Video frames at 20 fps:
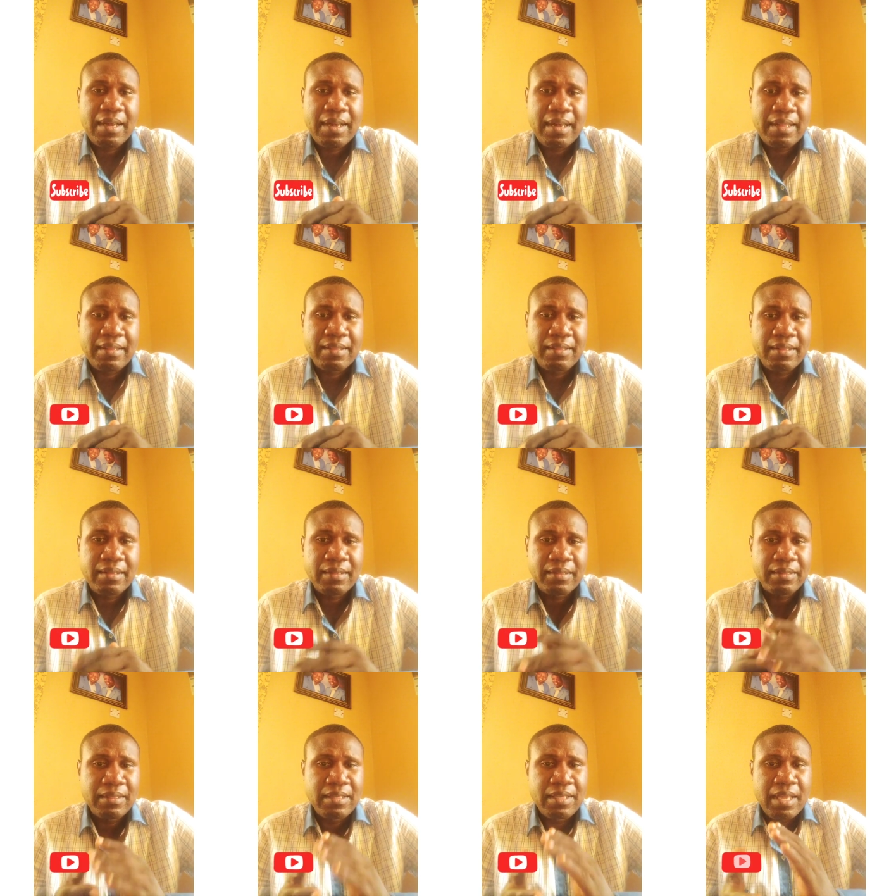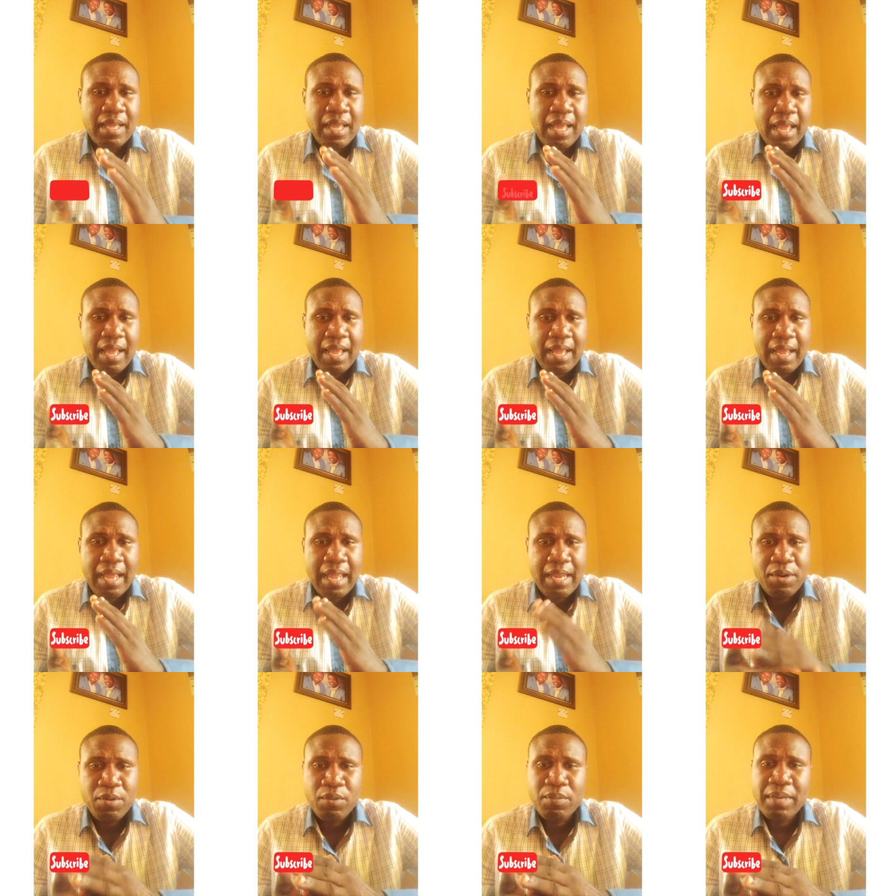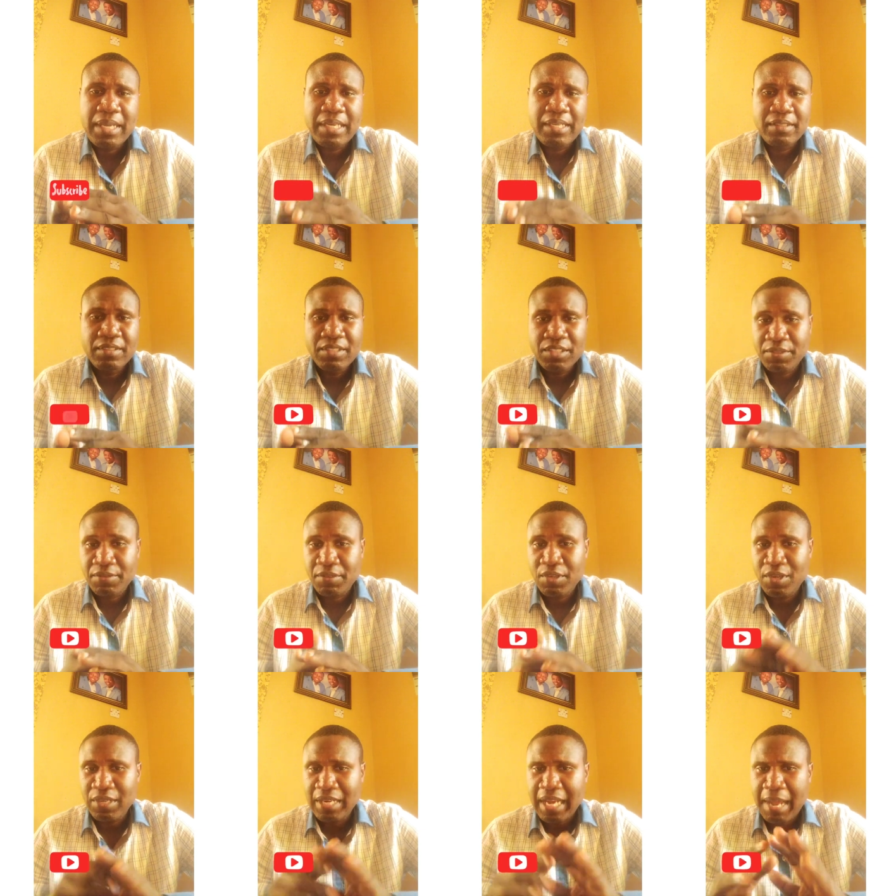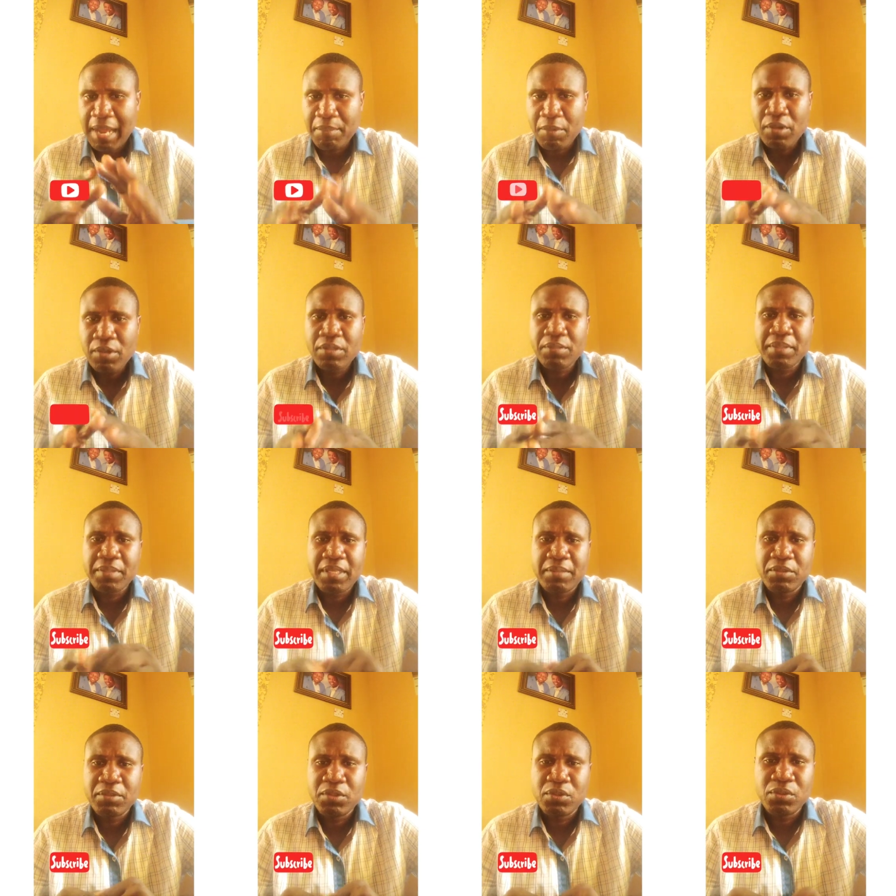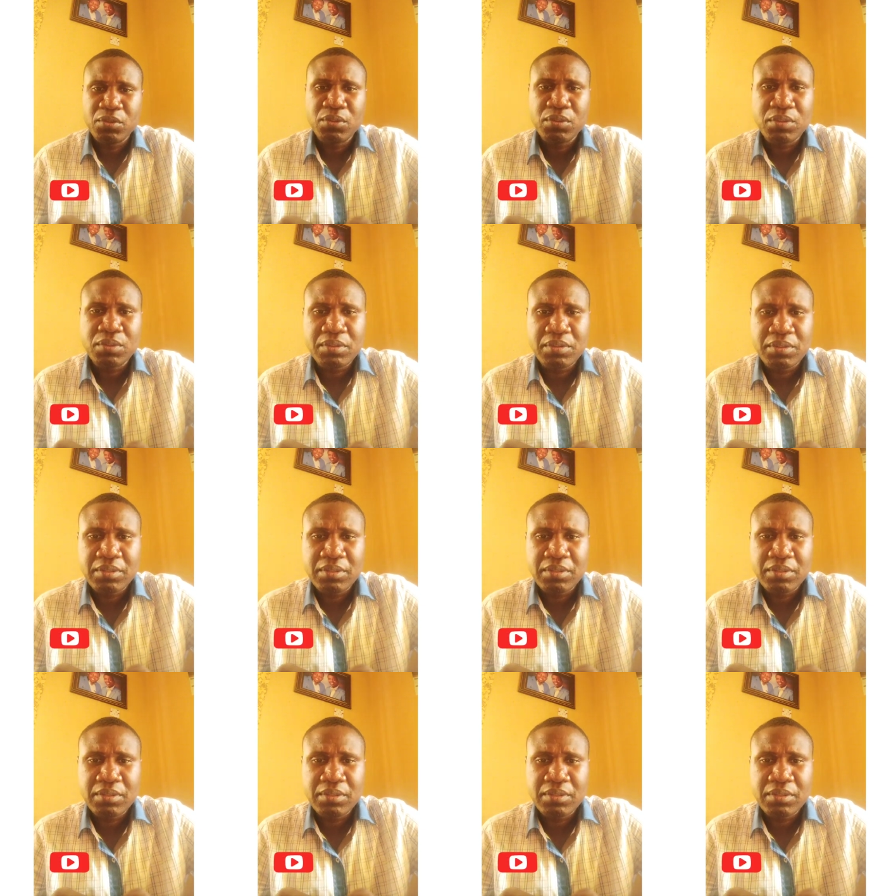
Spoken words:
And I know by the grace of God, I'm going to be able to